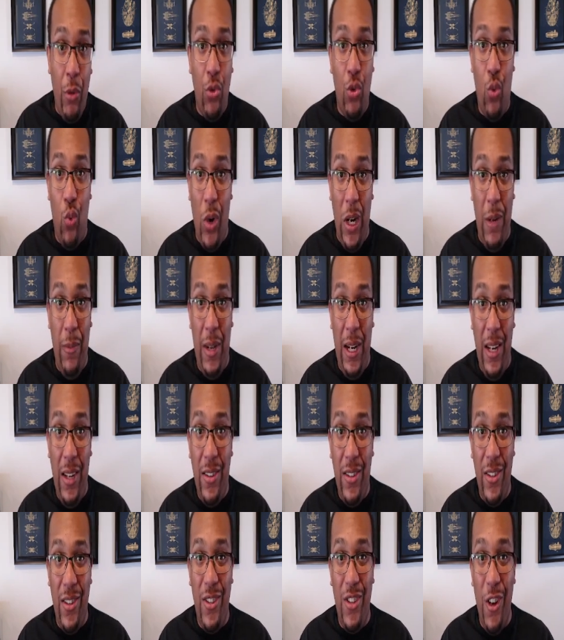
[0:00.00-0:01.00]
20
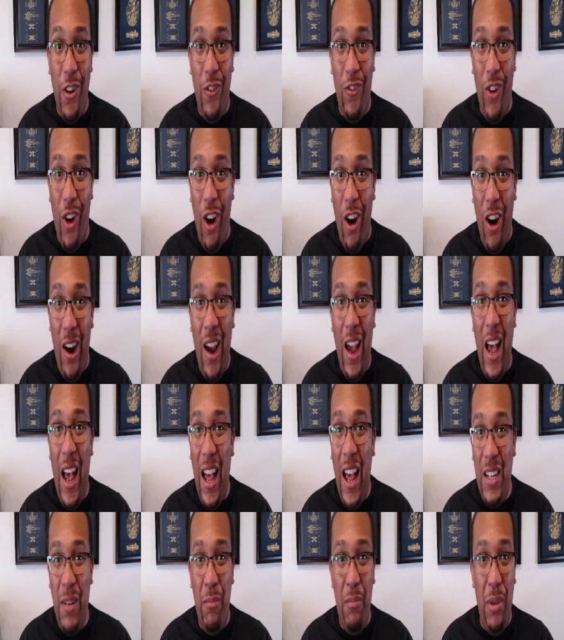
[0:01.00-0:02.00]
minutes so far
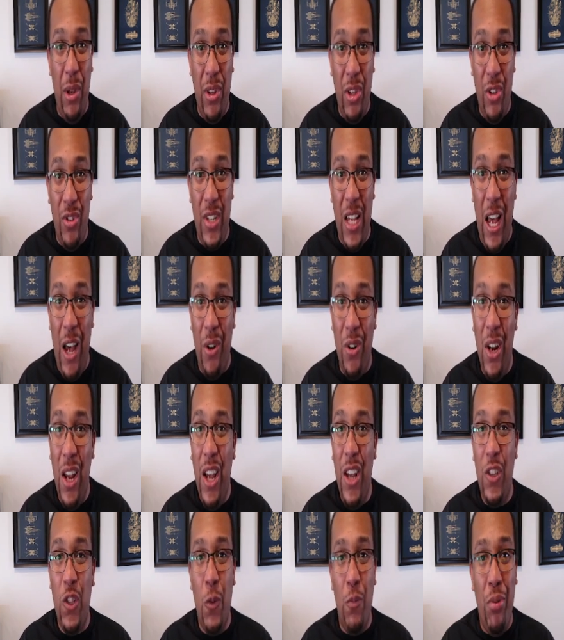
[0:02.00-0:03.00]
to build those out.
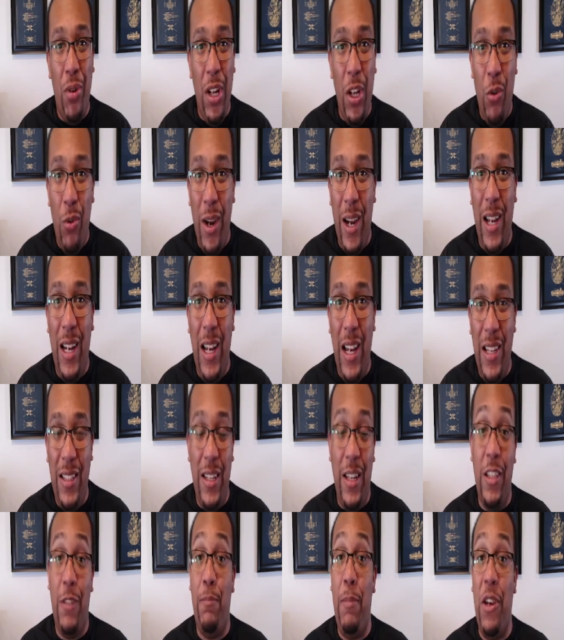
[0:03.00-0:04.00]
So pretty quick and
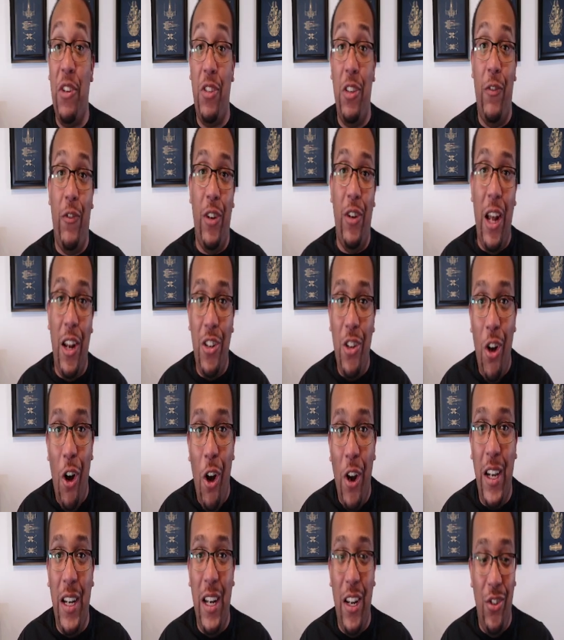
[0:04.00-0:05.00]
easy, especially if you're not
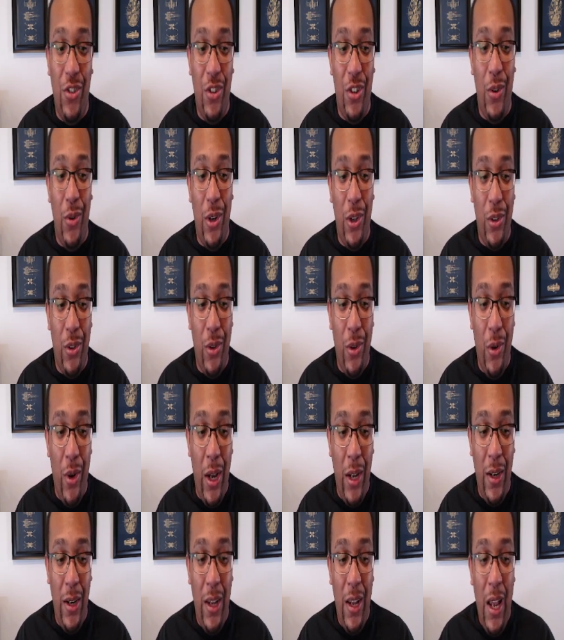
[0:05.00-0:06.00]
talking as you're going through
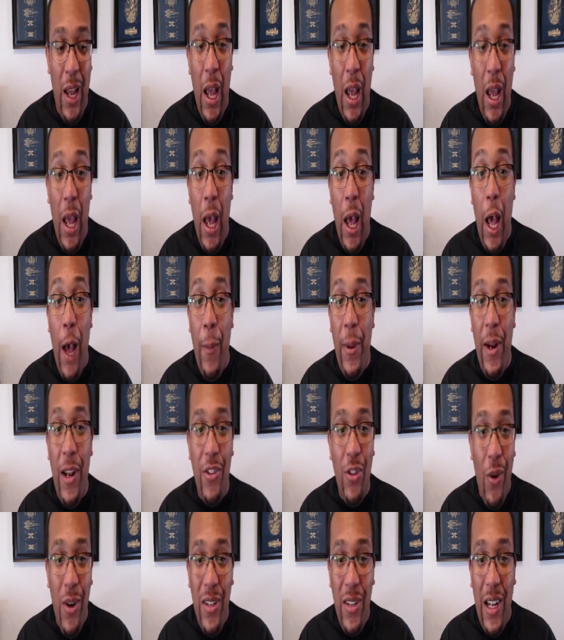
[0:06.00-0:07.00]
it. But as
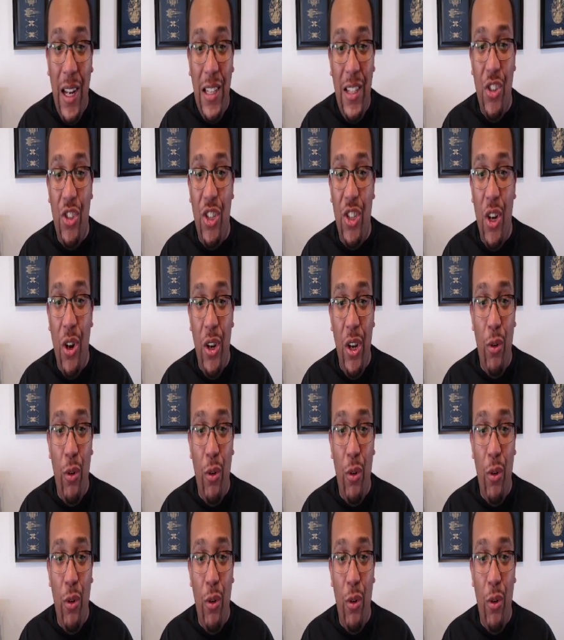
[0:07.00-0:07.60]
always, I like to show you in